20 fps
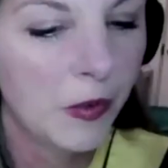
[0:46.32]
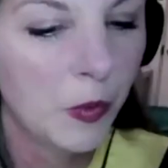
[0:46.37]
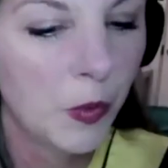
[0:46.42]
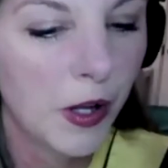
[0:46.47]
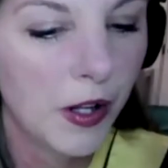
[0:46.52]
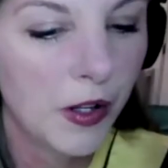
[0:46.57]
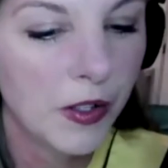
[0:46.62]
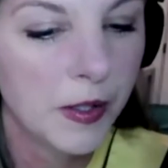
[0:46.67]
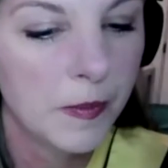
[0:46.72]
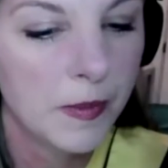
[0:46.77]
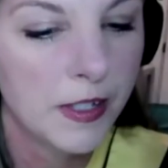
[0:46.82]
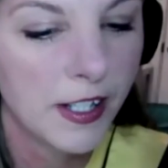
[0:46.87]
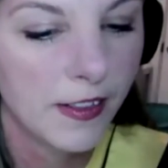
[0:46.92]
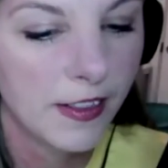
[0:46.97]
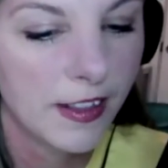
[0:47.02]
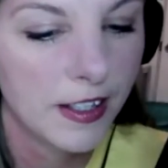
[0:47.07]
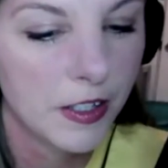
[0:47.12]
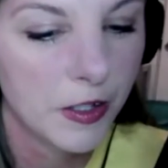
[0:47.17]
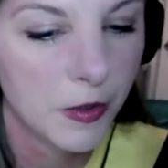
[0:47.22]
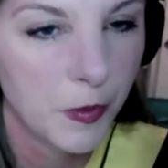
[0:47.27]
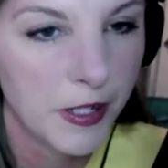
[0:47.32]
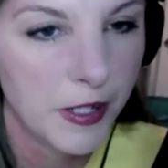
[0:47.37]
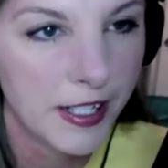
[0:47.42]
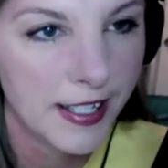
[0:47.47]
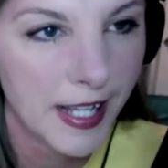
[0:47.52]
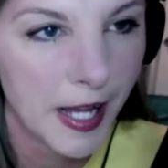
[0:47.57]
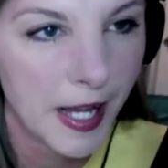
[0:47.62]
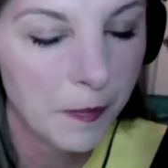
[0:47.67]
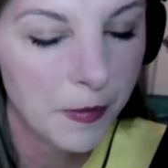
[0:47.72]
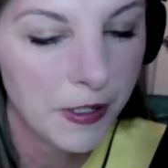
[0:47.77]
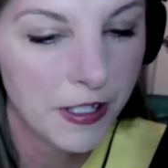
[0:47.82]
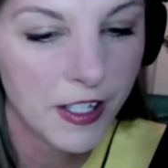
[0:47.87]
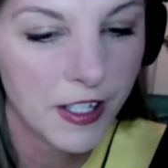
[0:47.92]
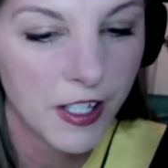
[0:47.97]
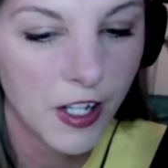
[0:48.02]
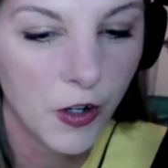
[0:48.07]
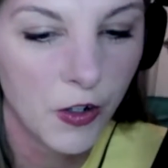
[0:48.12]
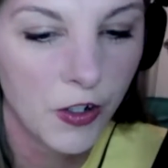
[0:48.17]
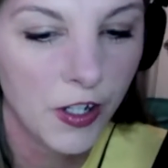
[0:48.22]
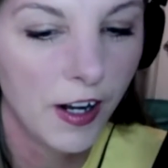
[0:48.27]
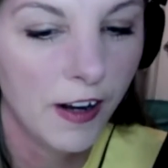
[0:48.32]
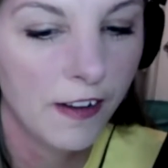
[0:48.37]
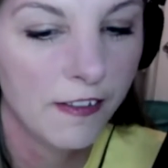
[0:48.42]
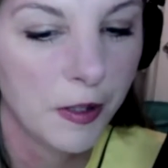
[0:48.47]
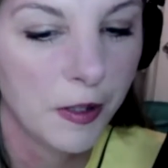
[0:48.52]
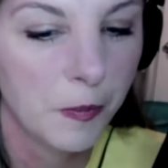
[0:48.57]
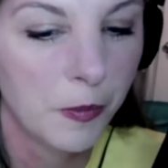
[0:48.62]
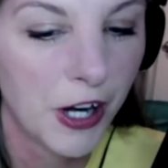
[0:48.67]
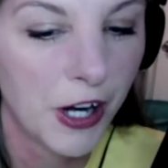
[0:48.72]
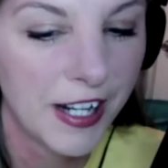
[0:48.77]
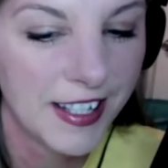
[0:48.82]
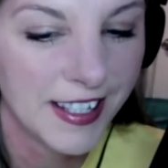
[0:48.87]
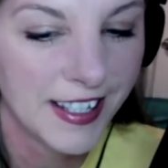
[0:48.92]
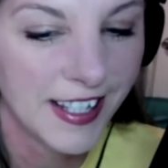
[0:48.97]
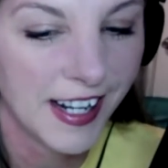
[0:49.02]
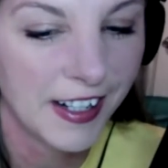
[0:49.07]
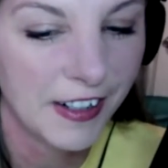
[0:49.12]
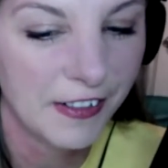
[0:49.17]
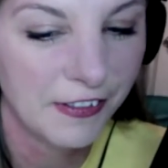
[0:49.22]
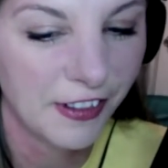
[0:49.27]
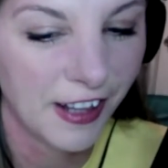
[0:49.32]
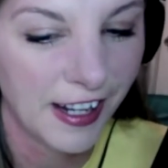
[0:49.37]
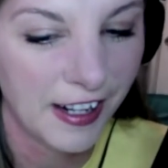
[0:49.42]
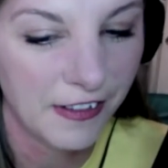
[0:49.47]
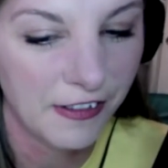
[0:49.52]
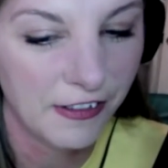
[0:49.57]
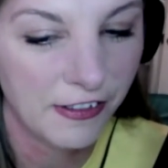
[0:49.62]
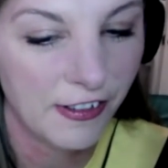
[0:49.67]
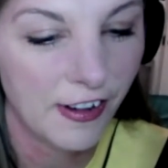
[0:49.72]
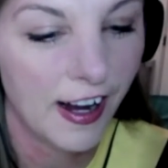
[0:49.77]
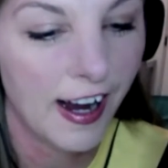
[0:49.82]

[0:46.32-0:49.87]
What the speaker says: welcome to this week's episode of The Bright Side of Life.